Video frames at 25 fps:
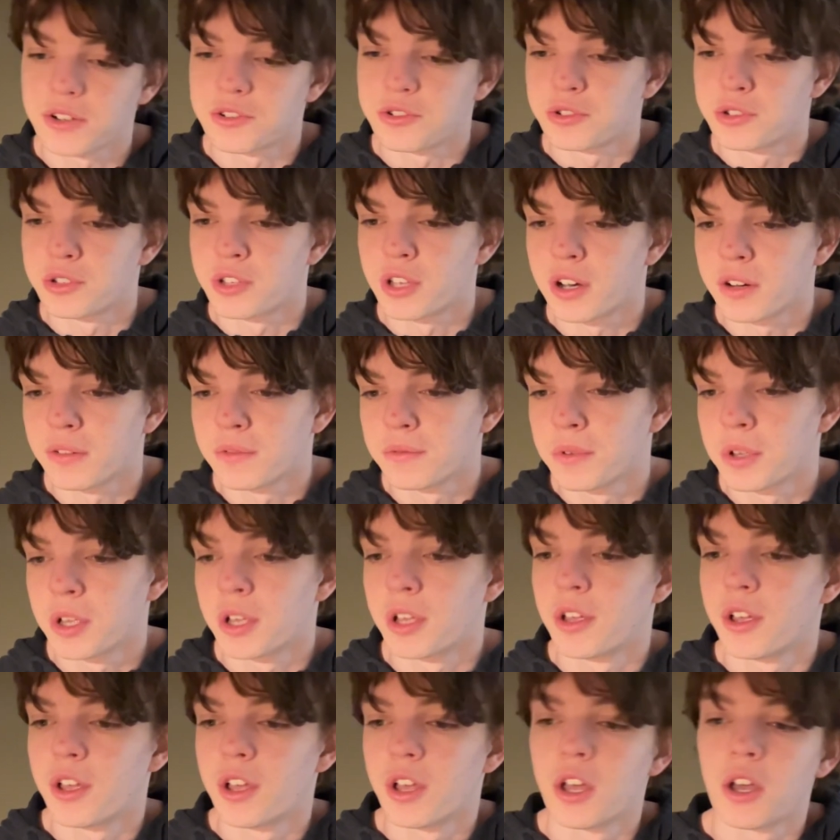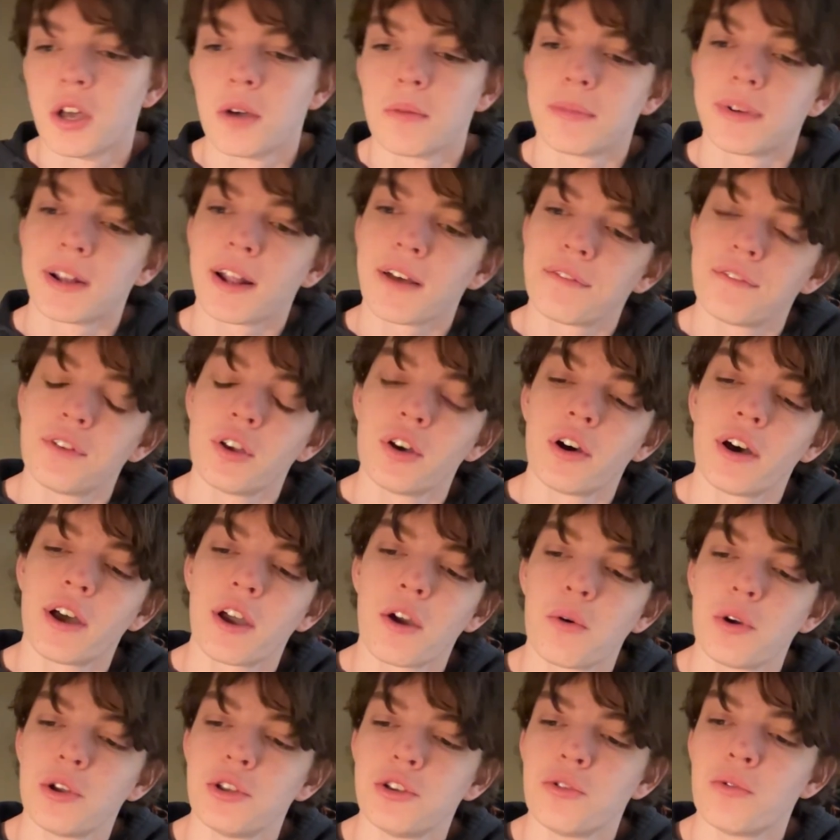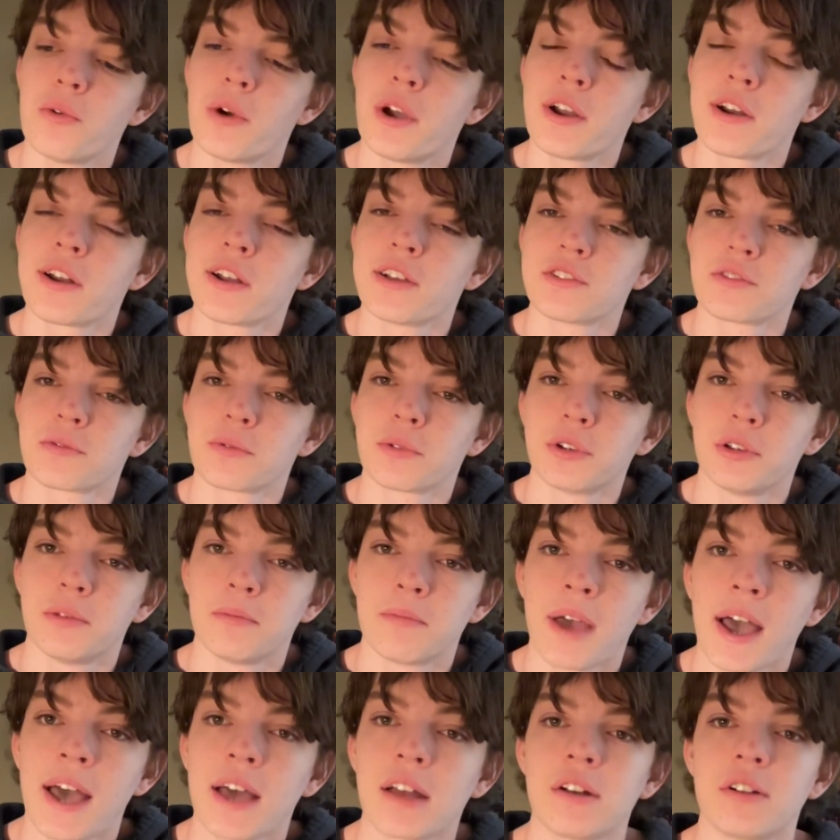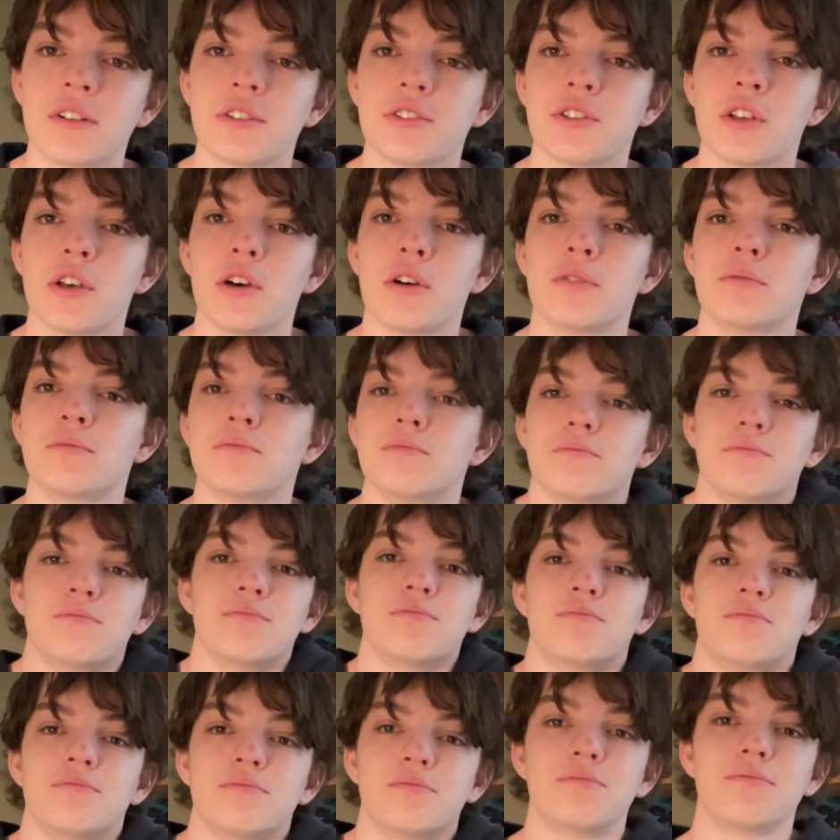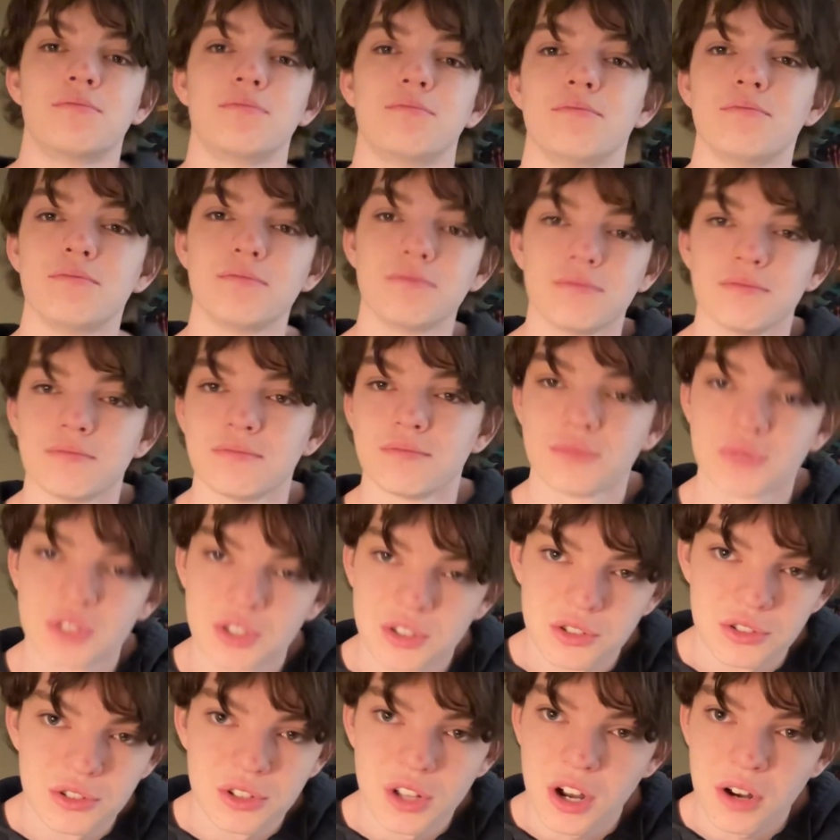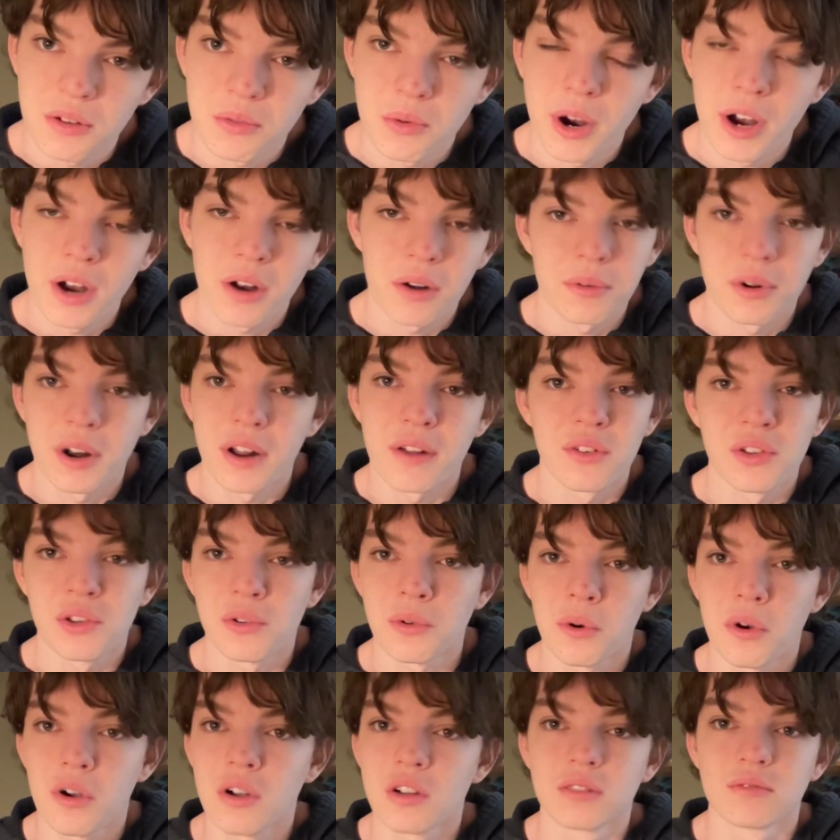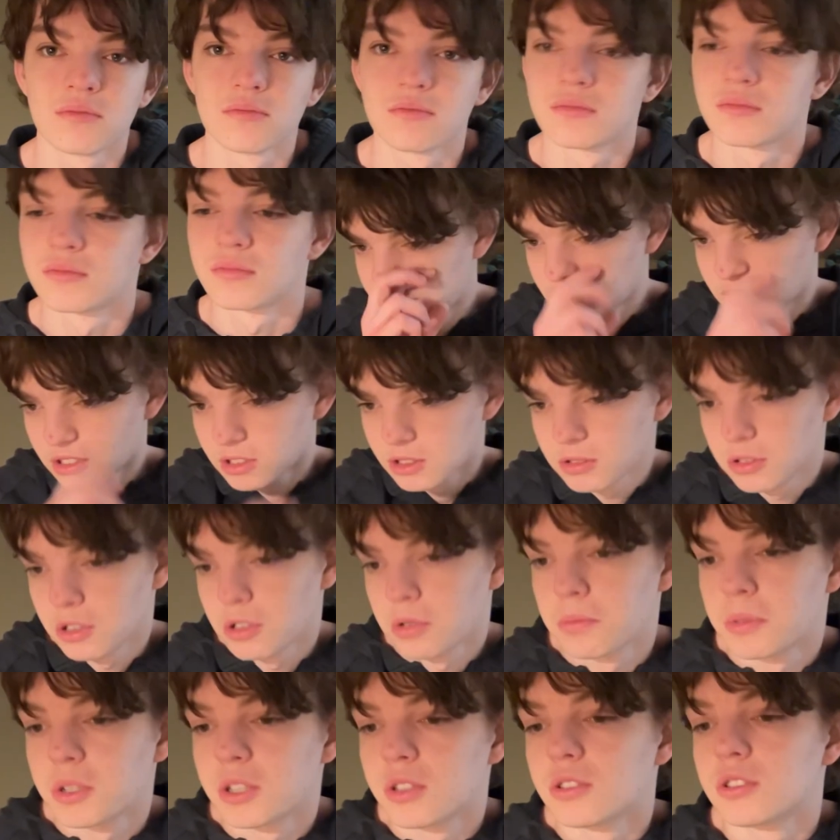yourself. But I feel like what you wear doesn't really matter, so just start wearing whatever you want. Little Bug